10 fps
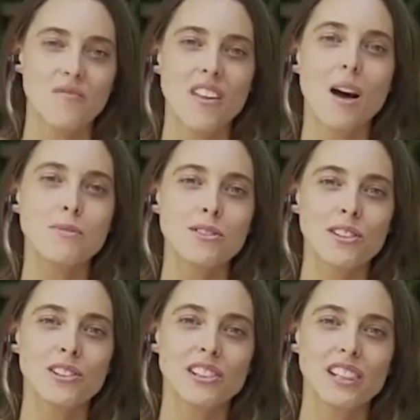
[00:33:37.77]
And that's
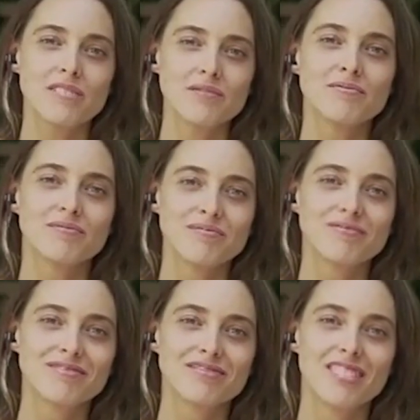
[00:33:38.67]
the first step.
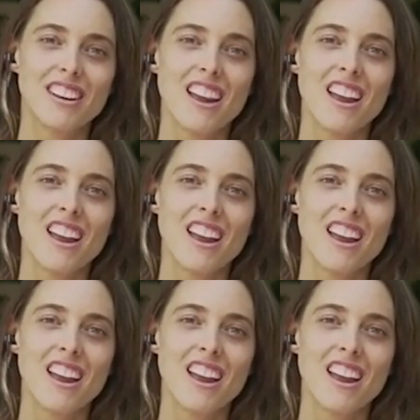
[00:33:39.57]
Yeah.